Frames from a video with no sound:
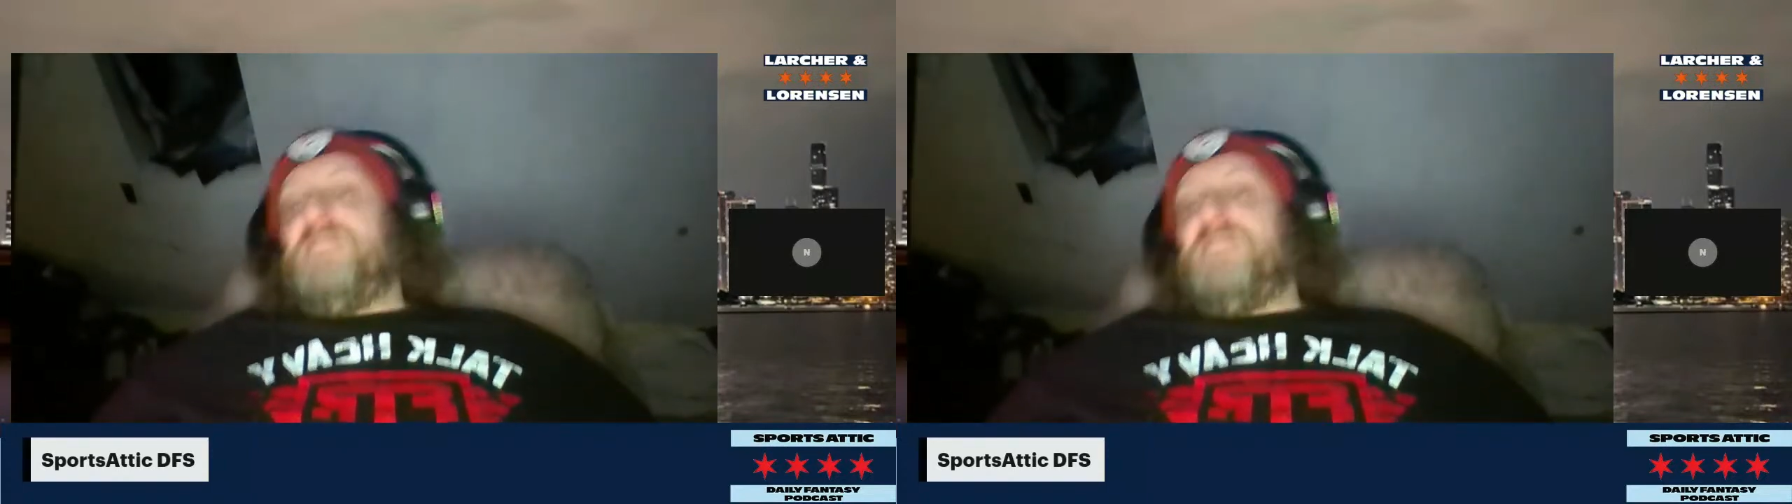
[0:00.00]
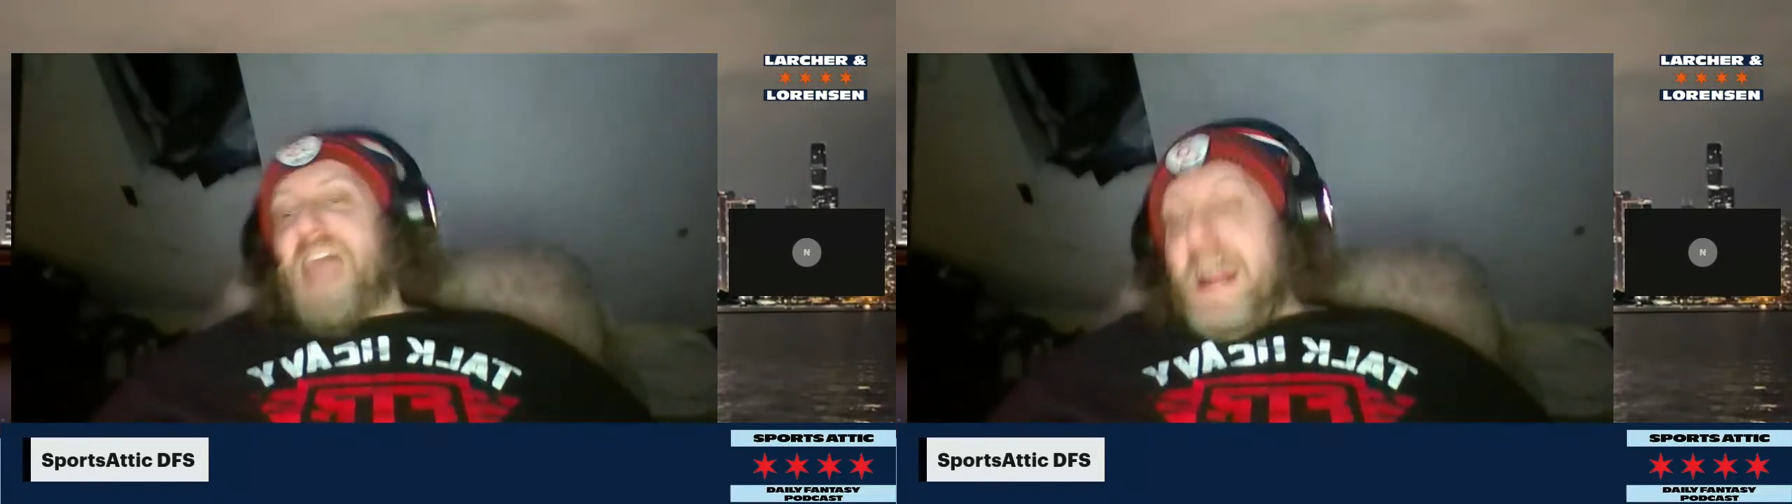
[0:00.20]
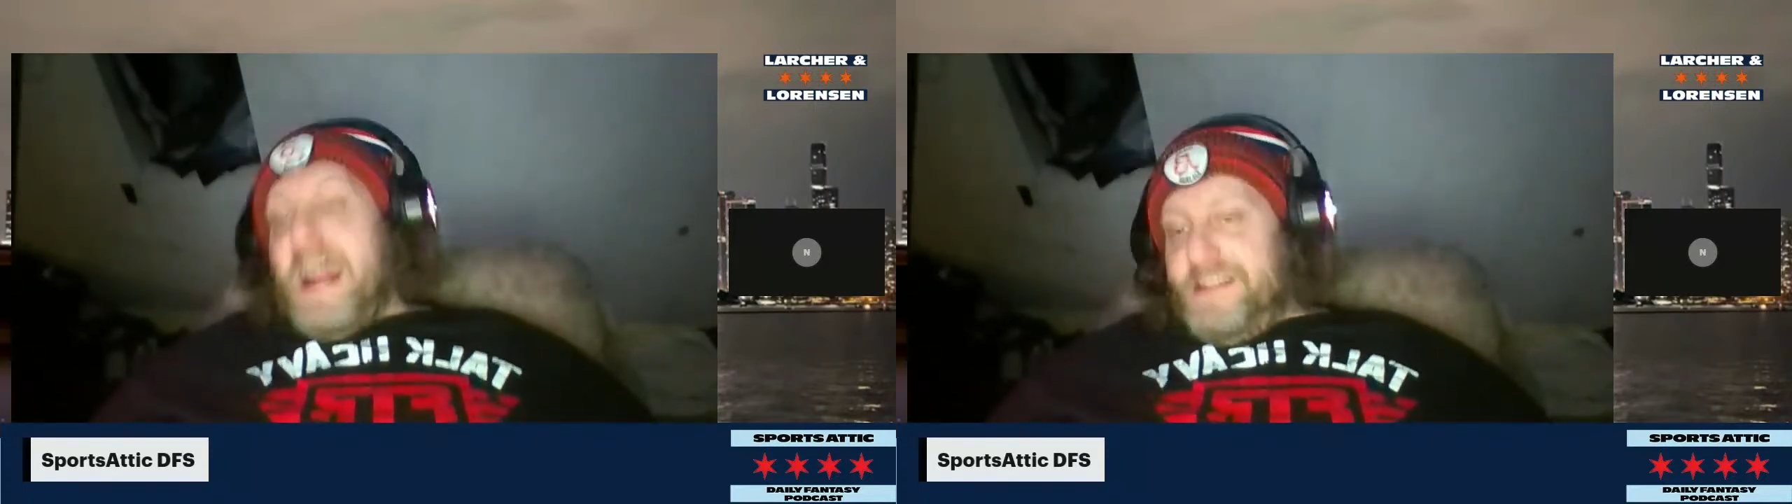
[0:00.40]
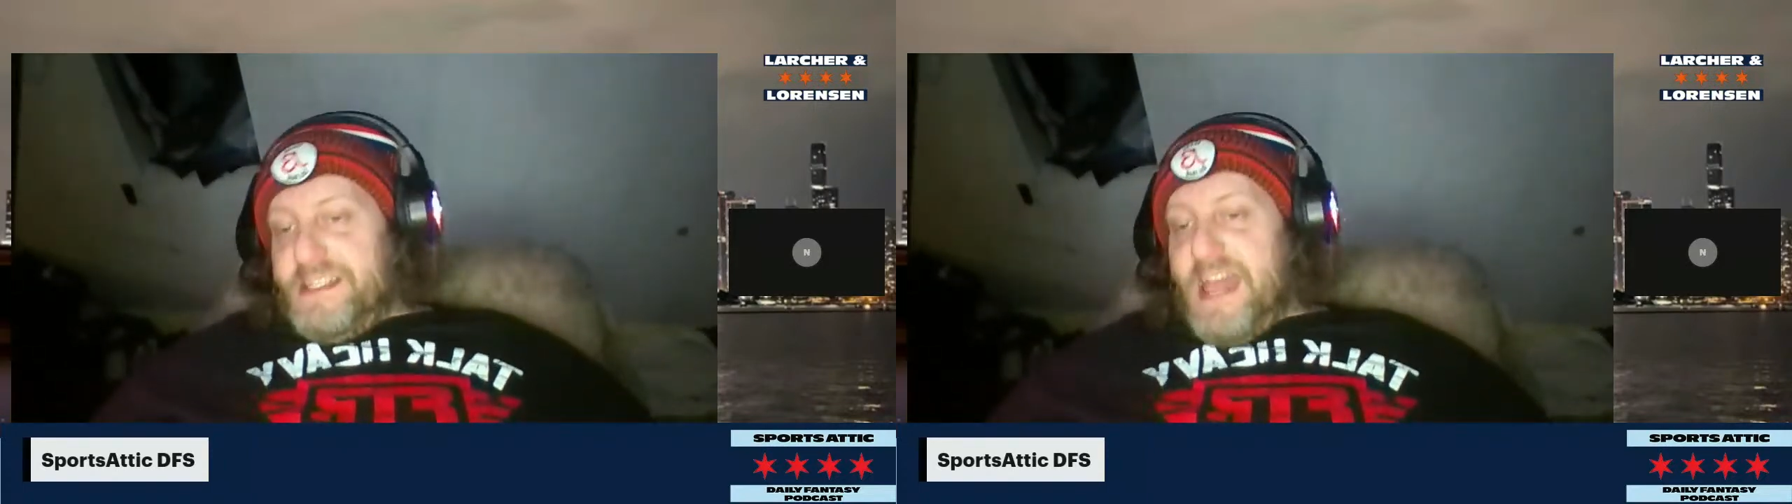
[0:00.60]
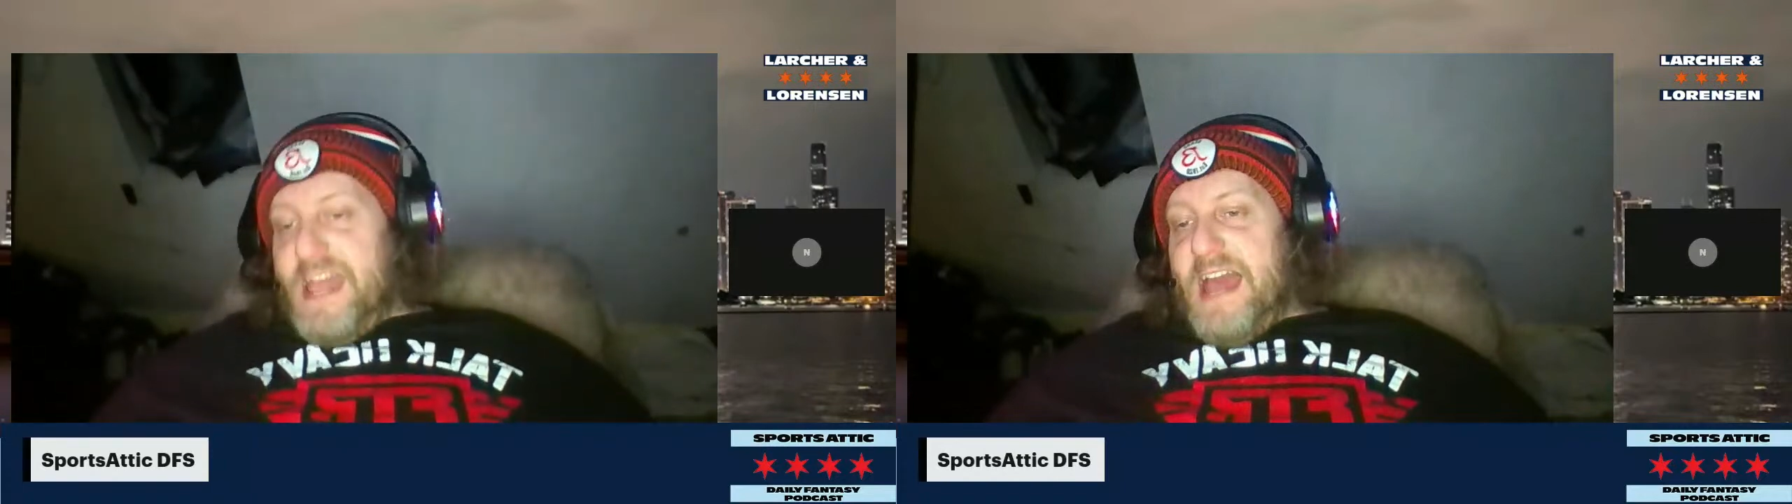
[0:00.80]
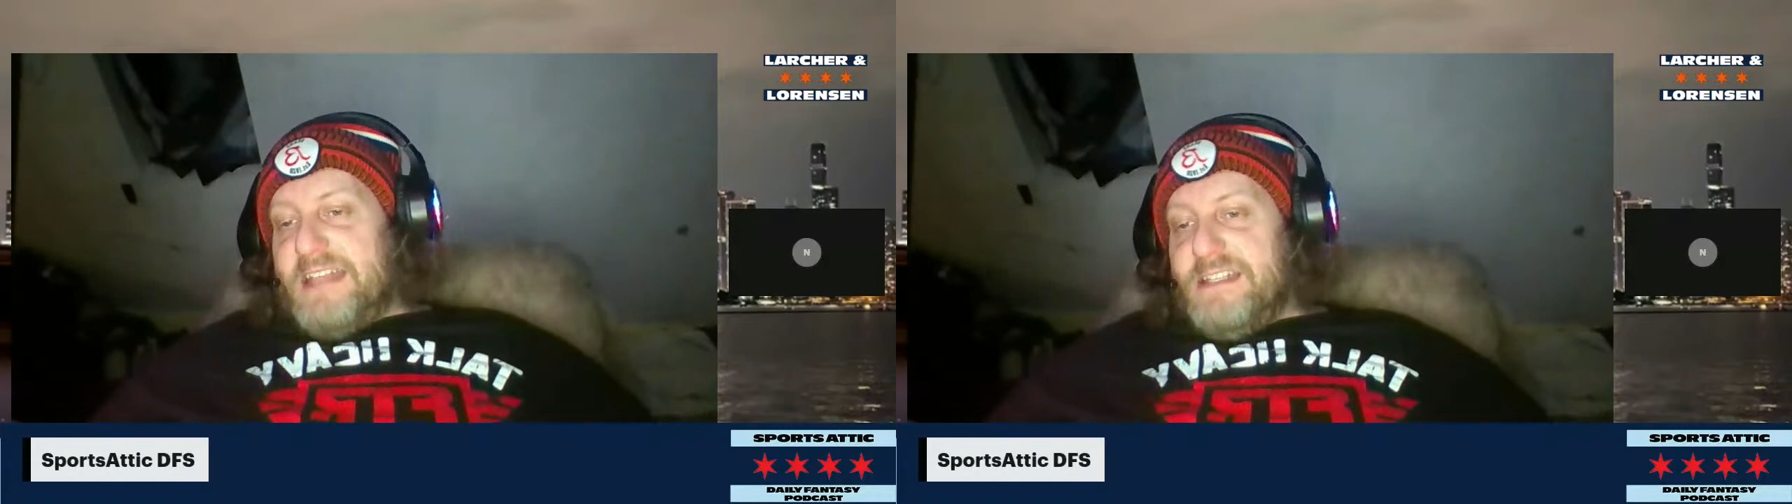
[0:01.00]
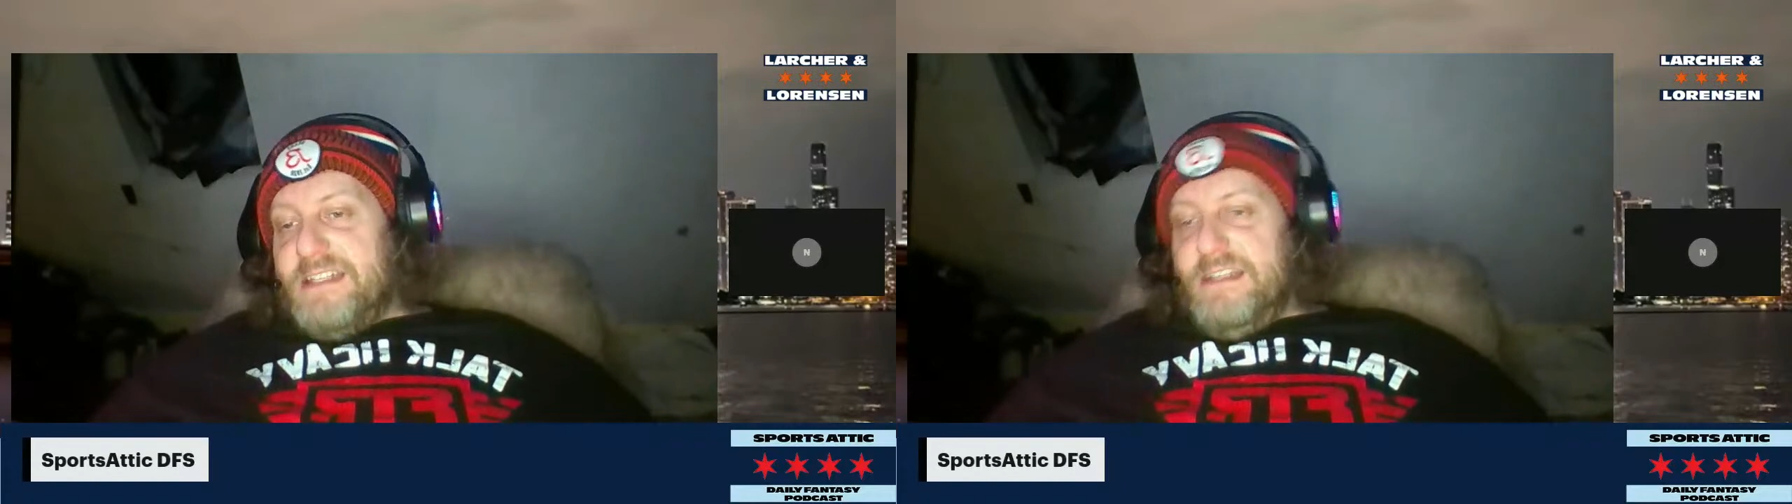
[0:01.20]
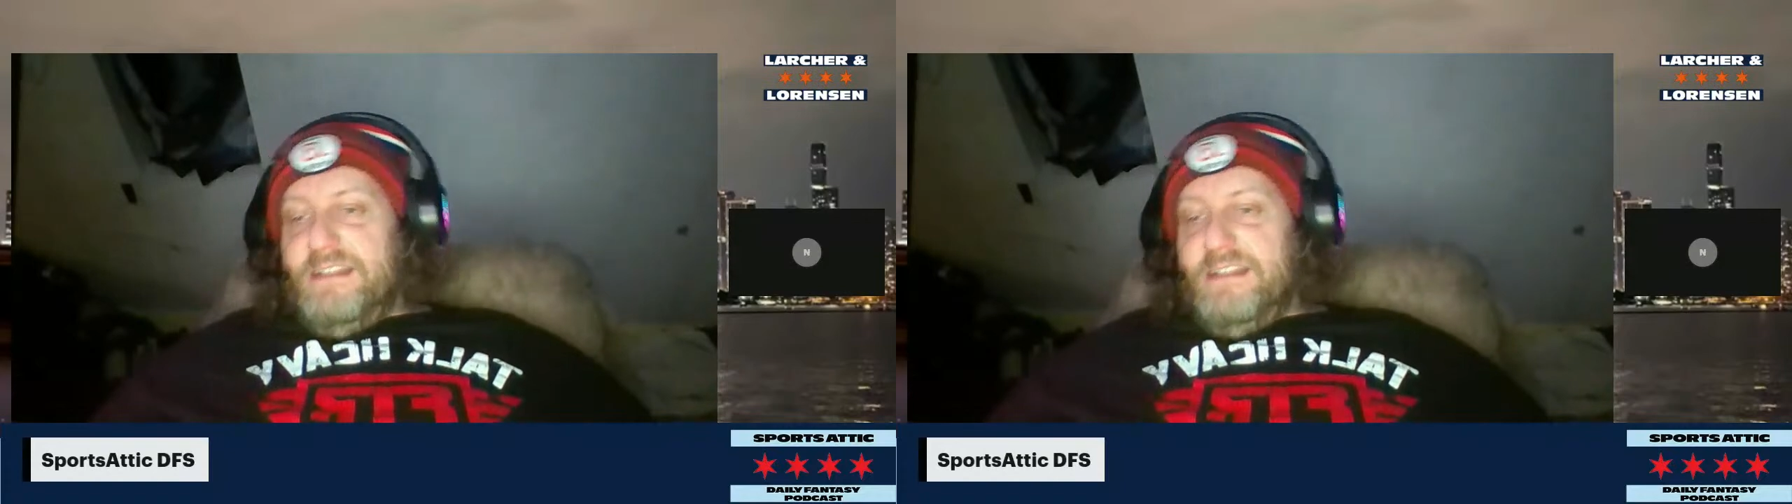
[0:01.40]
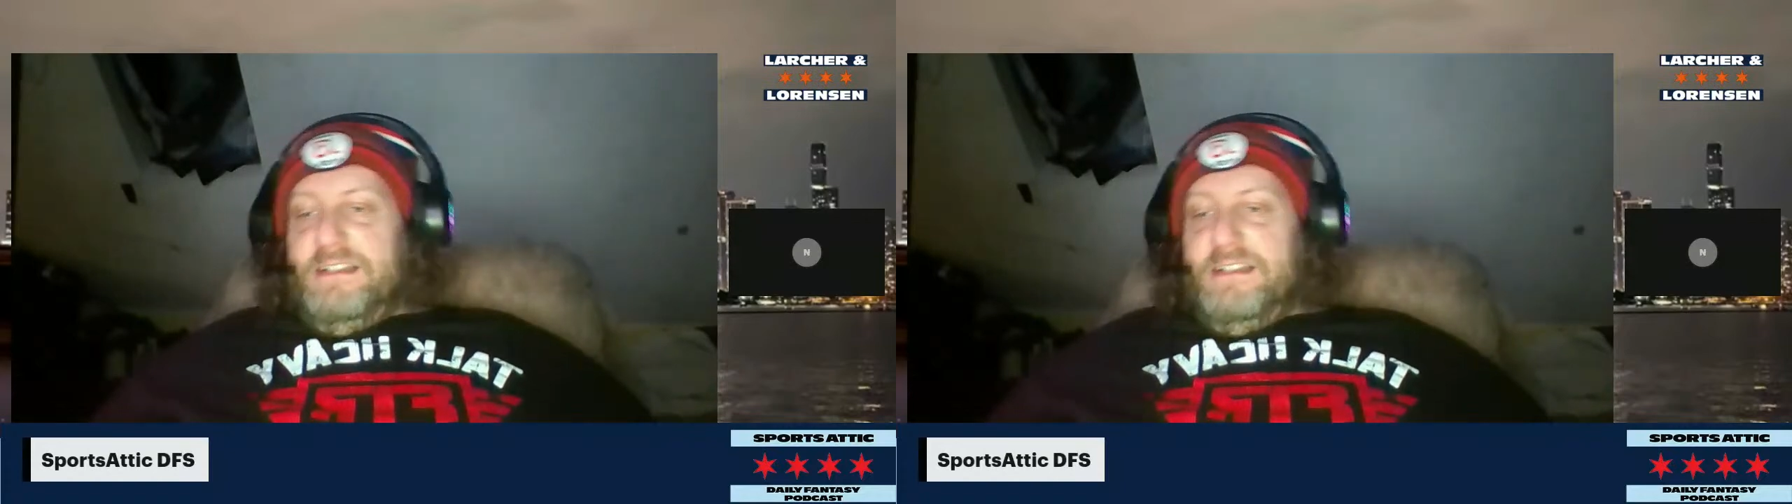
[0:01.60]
outside of the stacks,